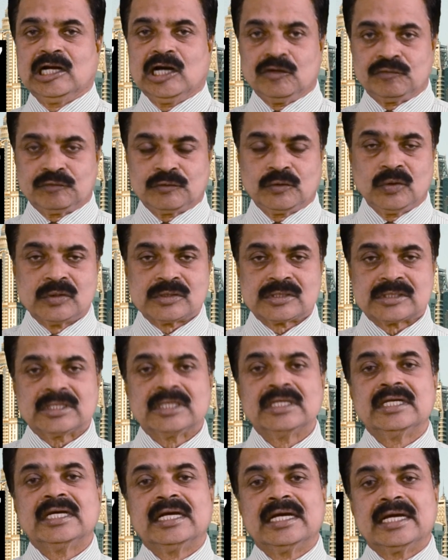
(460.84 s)
Of course,
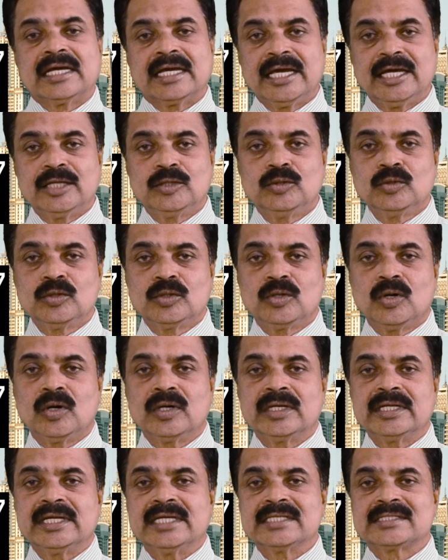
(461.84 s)
Ketu
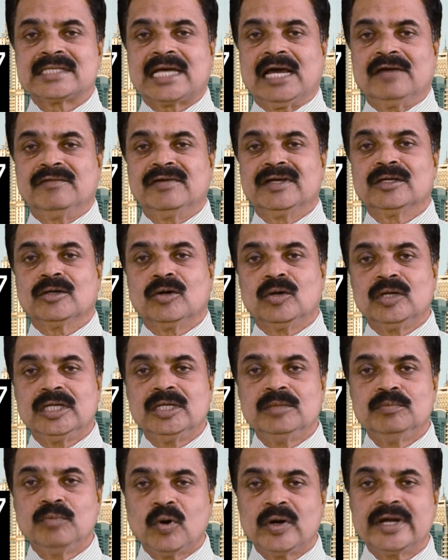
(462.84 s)
god is having
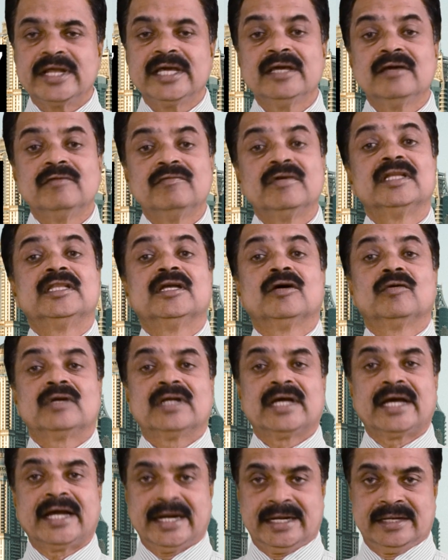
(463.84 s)
only body
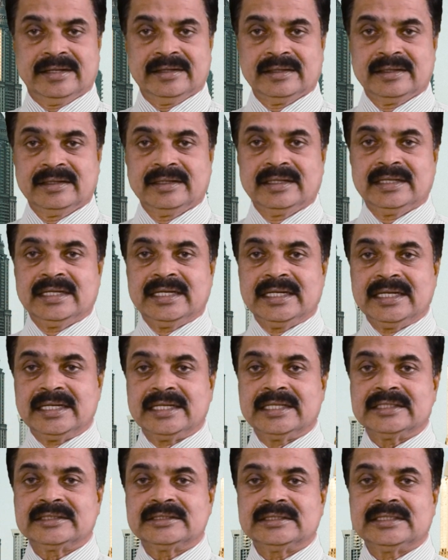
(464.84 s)
without head.
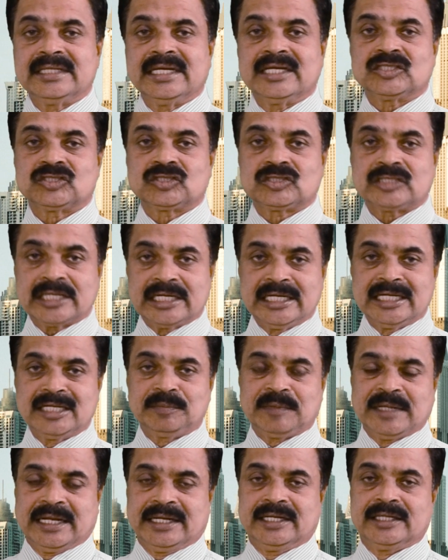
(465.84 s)
It is a
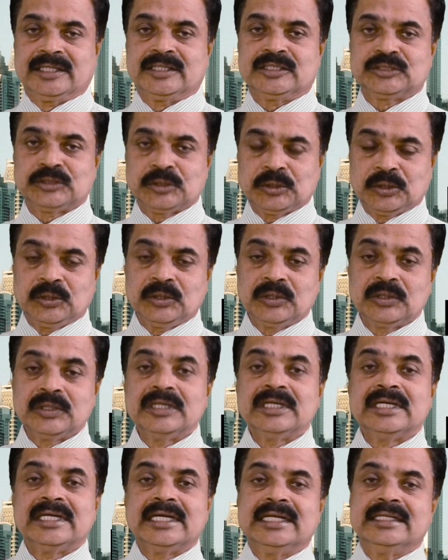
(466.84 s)
struggling planet. So,
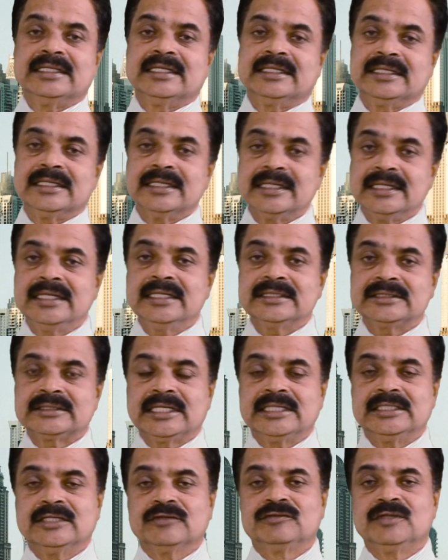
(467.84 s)
in the early
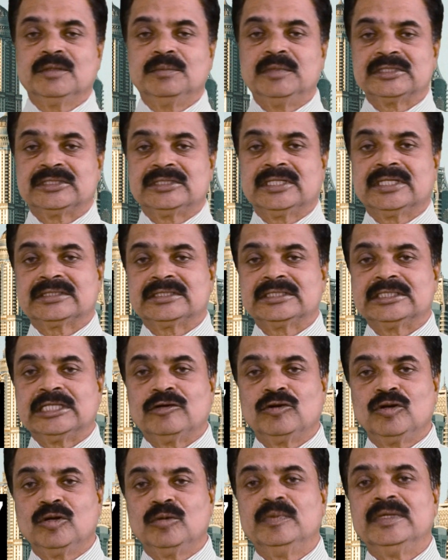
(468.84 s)
stage of the business,
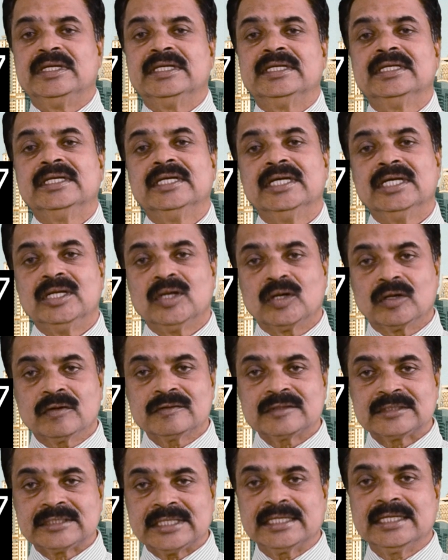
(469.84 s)
there will be lot
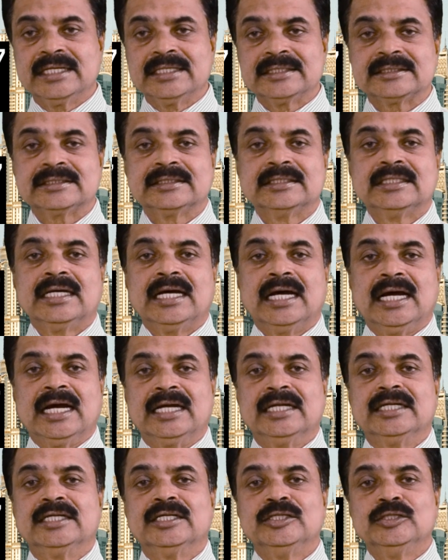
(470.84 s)
of struggles
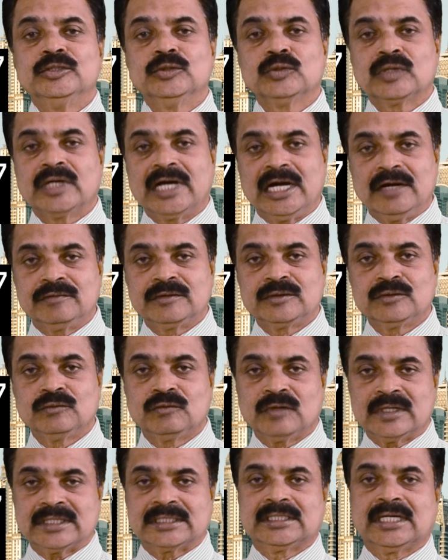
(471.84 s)
and you have to
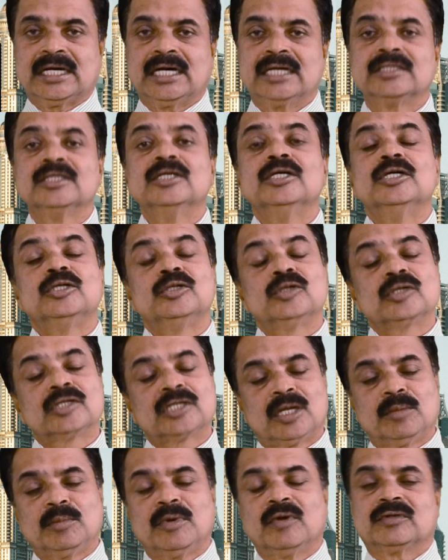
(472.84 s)
work hard to
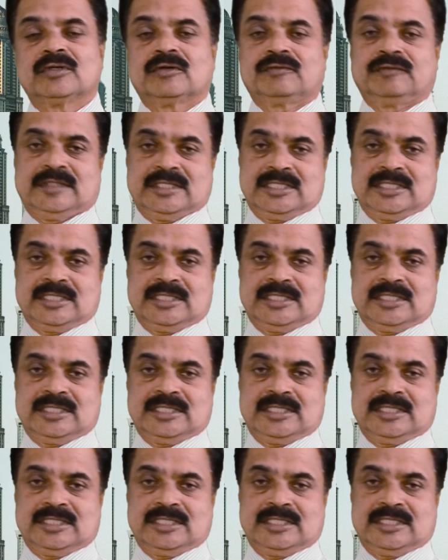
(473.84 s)
come out of